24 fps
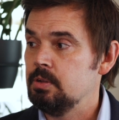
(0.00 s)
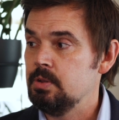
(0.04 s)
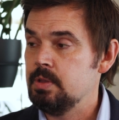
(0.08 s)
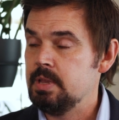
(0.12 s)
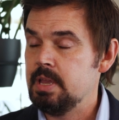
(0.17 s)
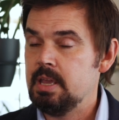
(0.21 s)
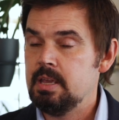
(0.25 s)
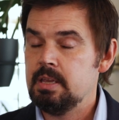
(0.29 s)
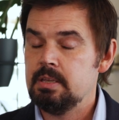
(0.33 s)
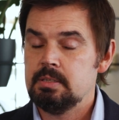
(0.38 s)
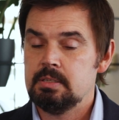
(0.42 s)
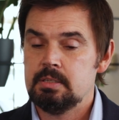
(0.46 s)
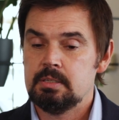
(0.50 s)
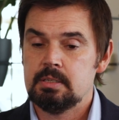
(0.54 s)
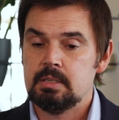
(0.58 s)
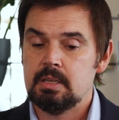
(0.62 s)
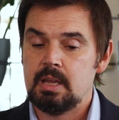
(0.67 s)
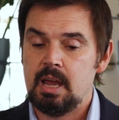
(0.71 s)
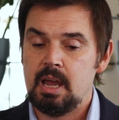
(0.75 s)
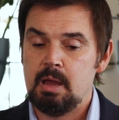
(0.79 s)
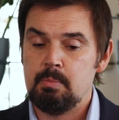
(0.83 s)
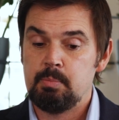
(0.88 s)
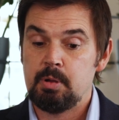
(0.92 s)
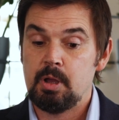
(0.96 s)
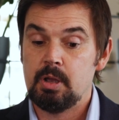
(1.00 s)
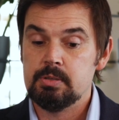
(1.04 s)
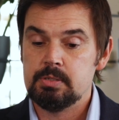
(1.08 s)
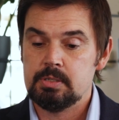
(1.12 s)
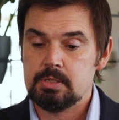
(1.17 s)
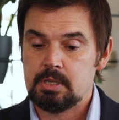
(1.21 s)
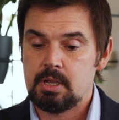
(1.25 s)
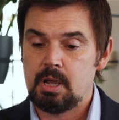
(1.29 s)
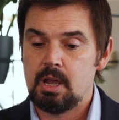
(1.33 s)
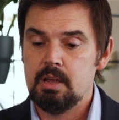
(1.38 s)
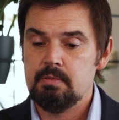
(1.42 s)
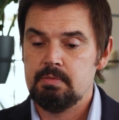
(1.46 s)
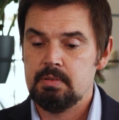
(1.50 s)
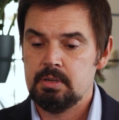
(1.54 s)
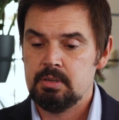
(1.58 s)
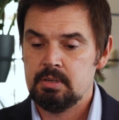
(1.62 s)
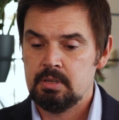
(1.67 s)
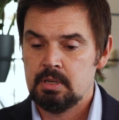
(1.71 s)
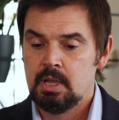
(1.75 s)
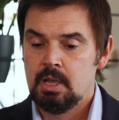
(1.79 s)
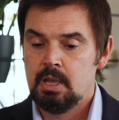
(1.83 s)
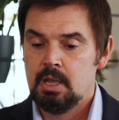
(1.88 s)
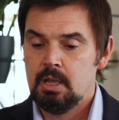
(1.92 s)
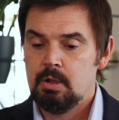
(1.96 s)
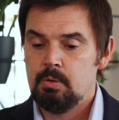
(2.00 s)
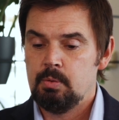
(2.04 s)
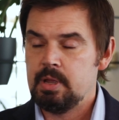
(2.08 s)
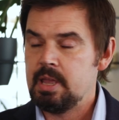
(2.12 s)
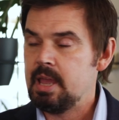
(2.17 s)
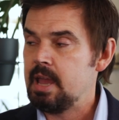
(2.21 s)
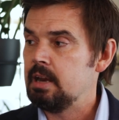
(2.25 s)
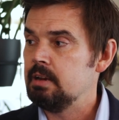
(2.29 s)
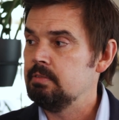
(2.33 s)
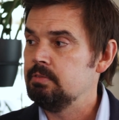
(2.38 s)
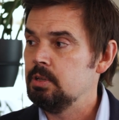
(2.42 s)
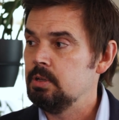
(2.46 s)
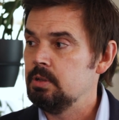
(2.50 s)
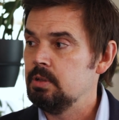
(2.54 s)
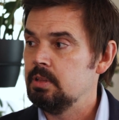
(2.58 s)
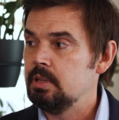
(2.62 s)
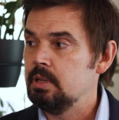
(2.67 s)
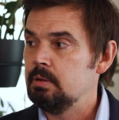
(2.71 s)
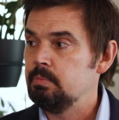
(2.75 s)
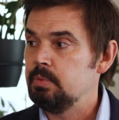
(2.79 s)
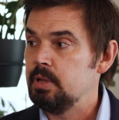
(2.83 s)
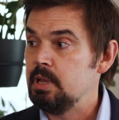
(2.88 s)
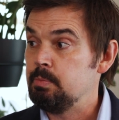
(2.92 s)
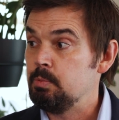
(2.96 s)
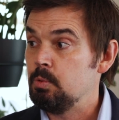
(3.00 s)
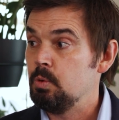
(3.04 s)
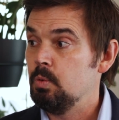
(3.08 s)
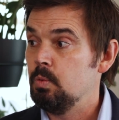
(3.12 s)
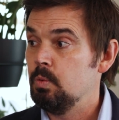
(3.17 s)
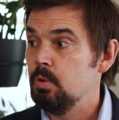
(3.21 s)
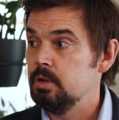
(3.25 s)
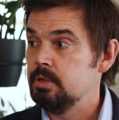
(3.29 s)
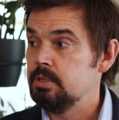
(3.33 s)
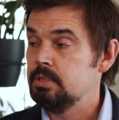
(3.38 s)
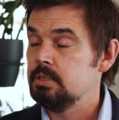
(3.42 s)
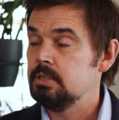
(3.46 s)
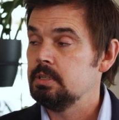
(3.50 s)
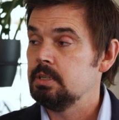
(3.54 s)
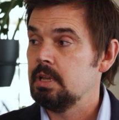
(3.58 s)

years. Post-COVID, we had a view that people would